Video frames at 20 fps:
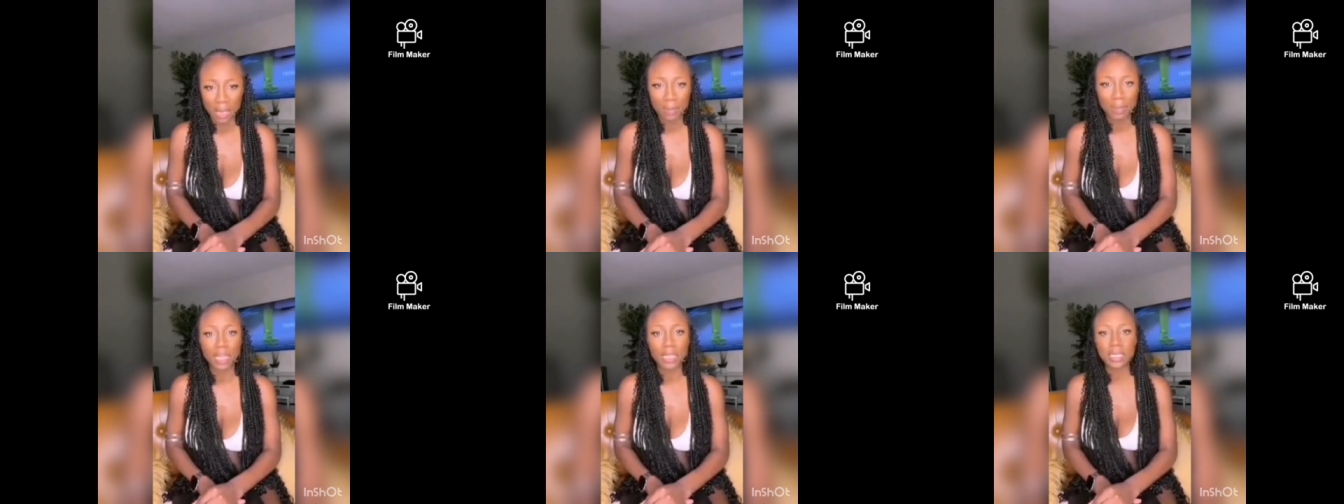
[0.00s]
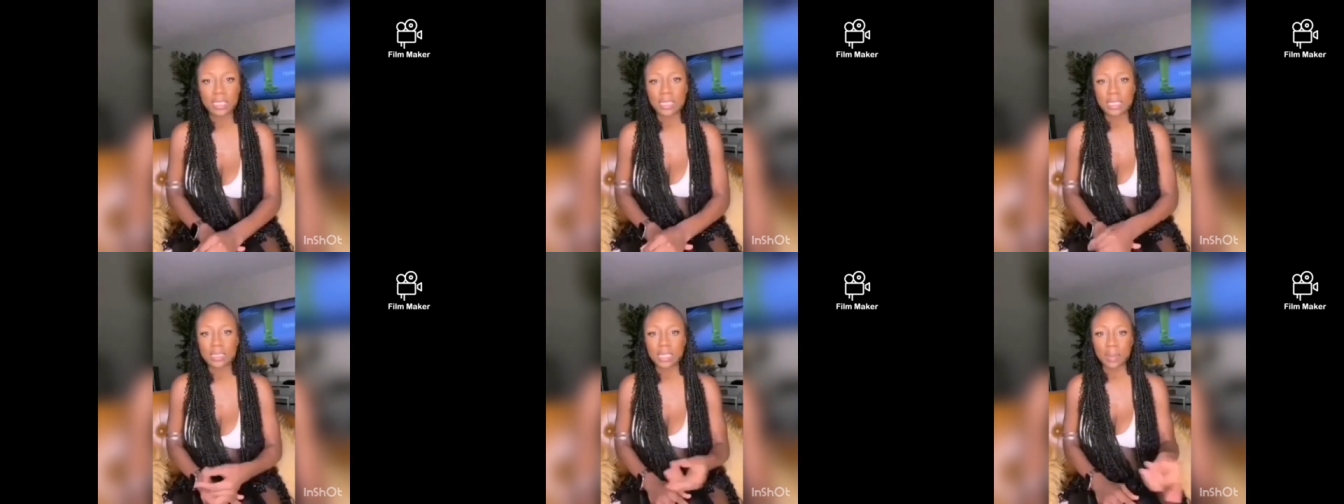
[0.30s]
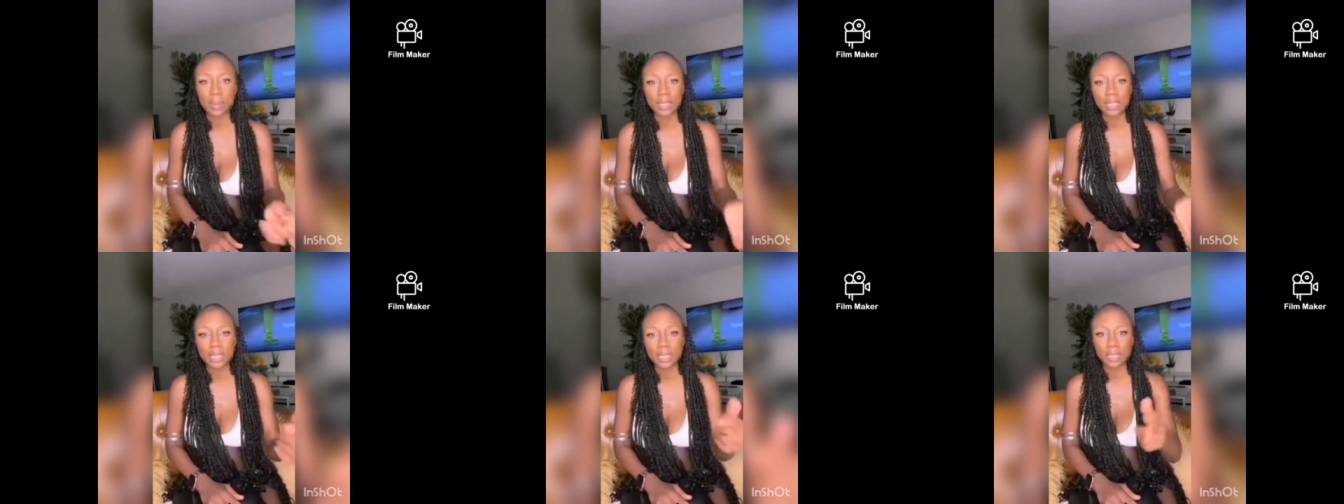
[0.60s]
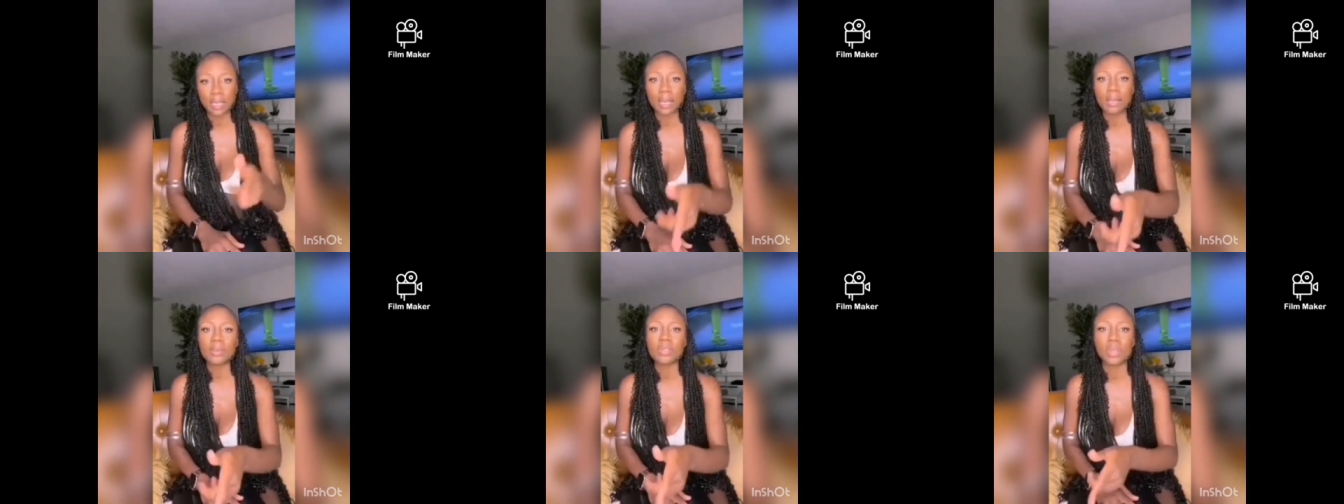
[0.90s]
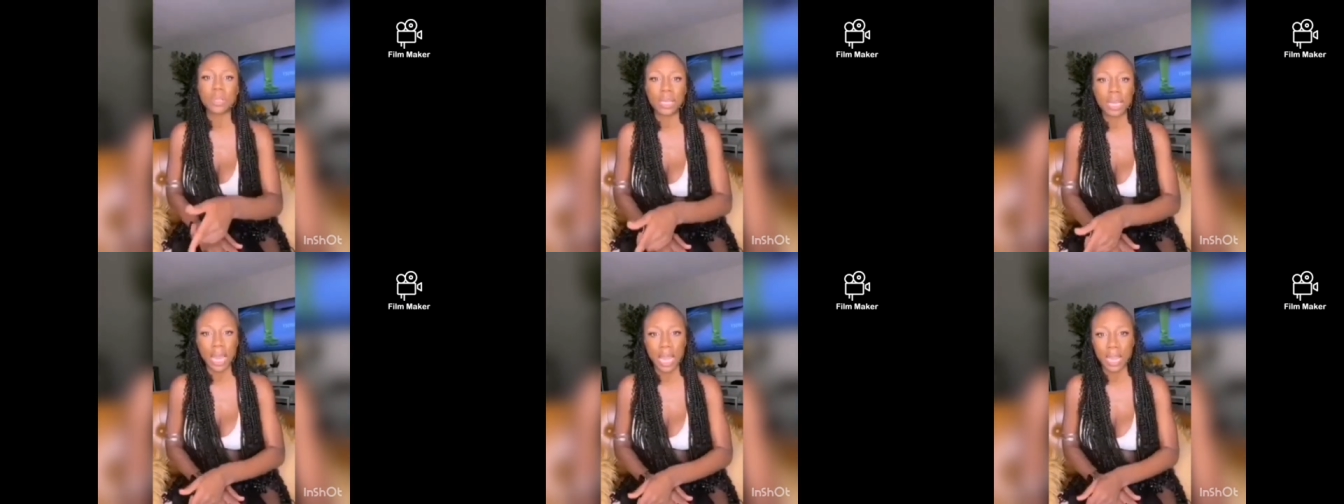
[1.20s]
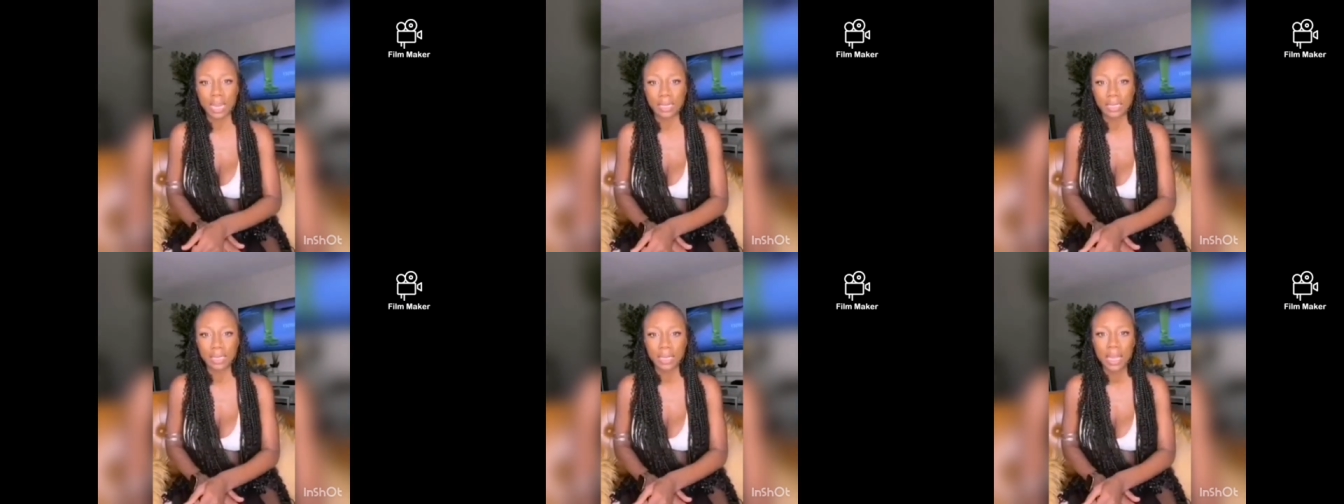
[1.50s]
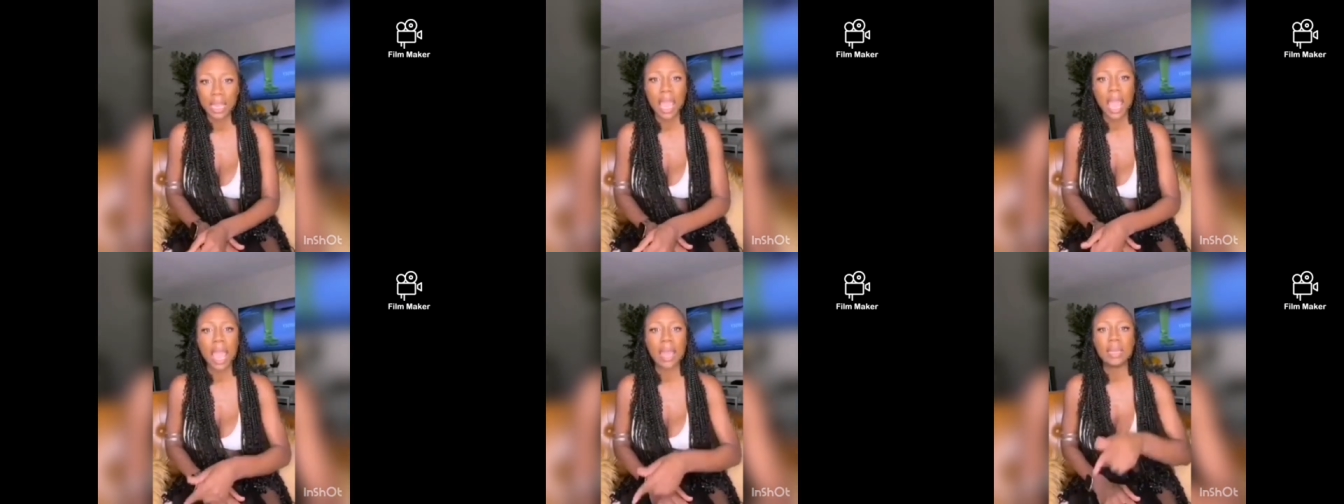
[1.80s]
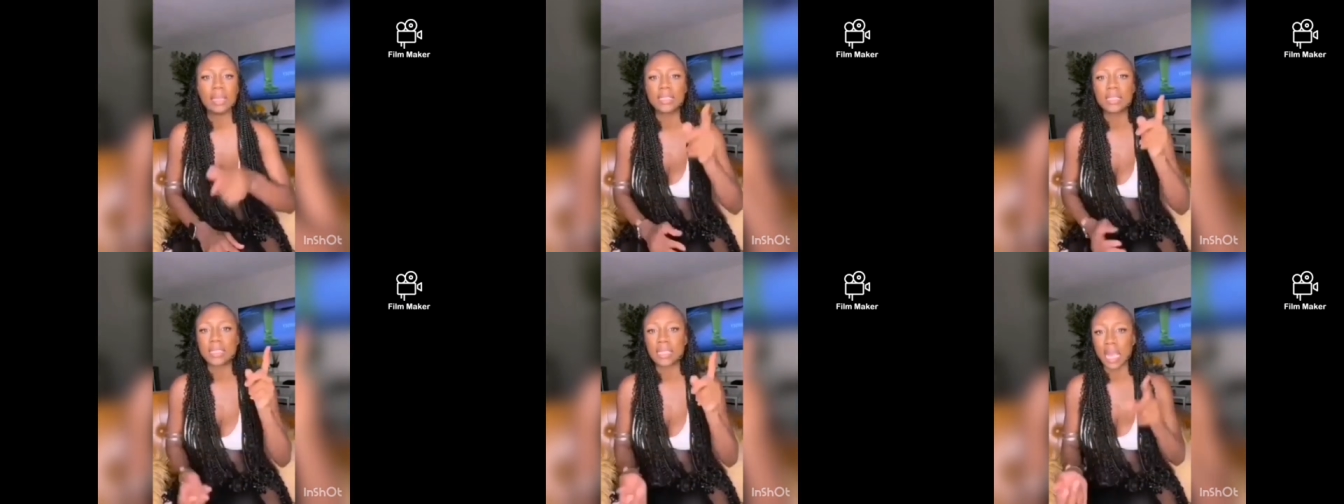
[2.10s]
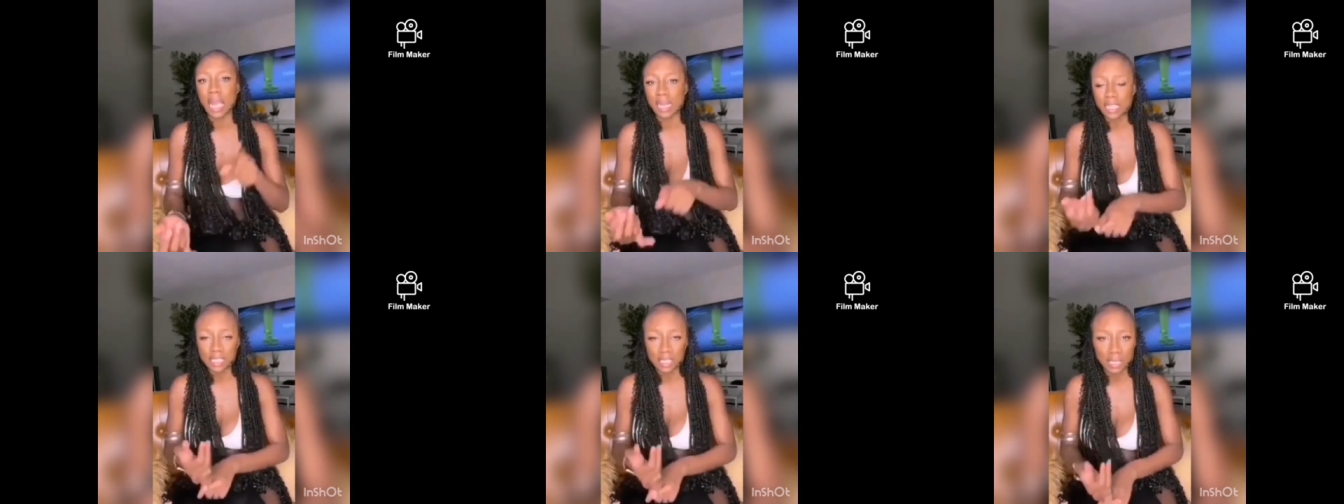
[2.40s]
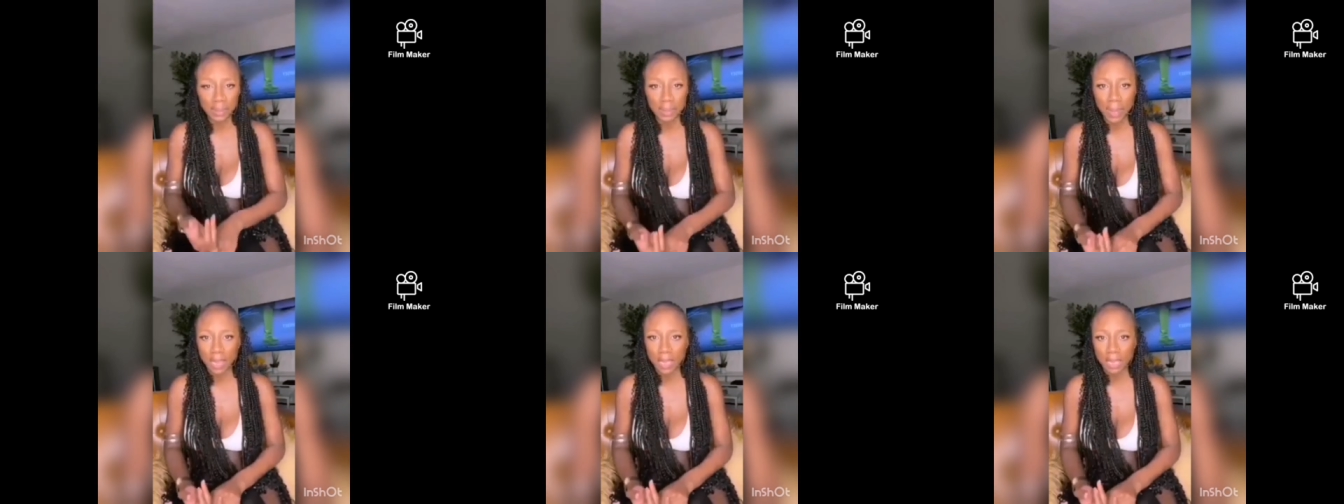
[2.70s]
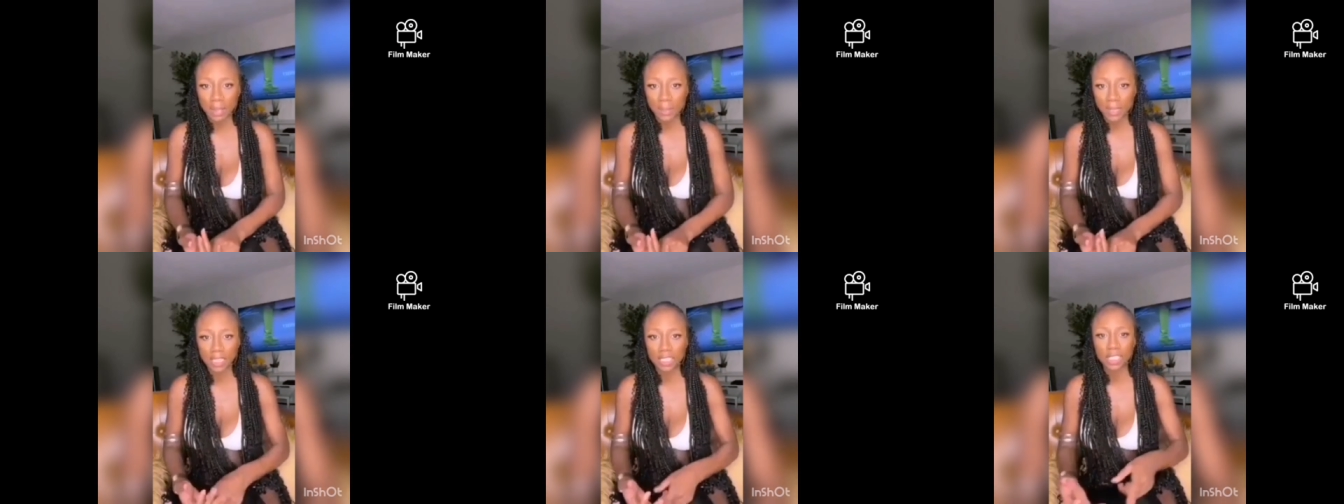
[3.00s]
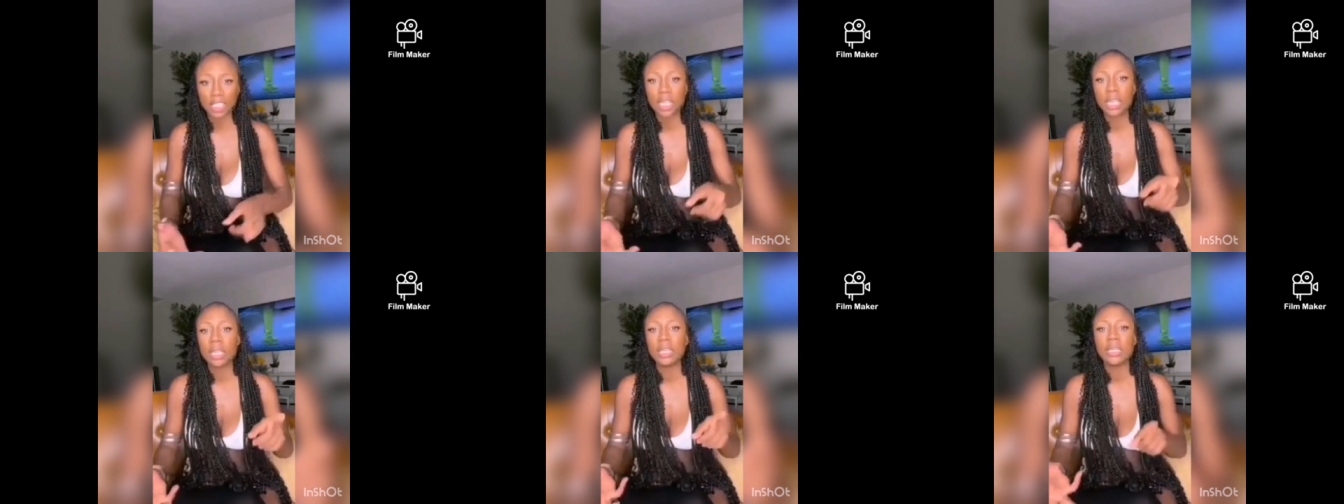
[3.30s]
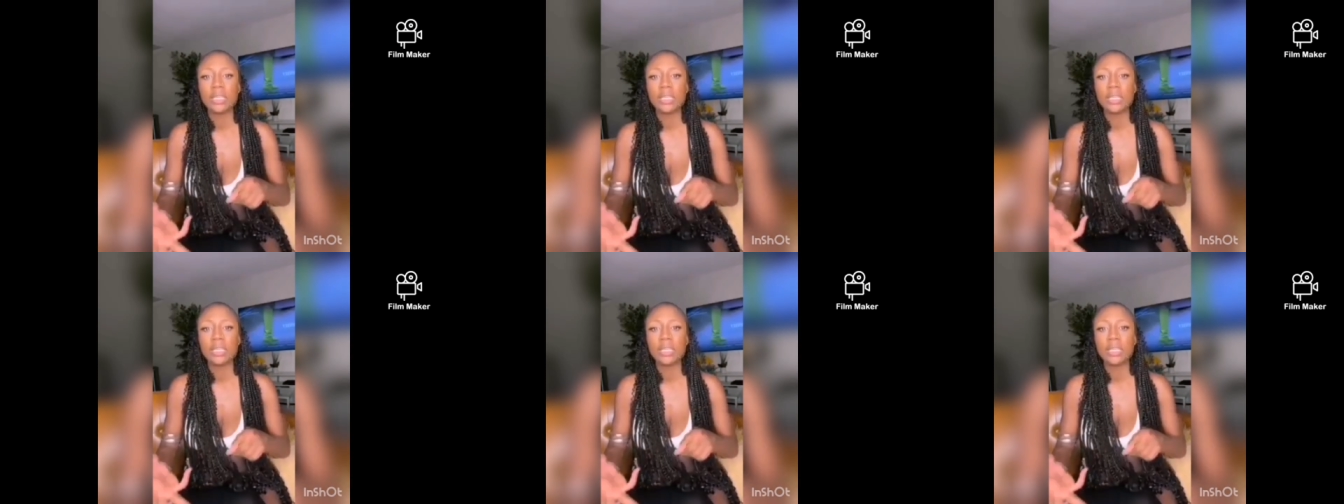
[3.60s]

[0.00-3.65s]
But this is someone that comes online and is tarnishing my image,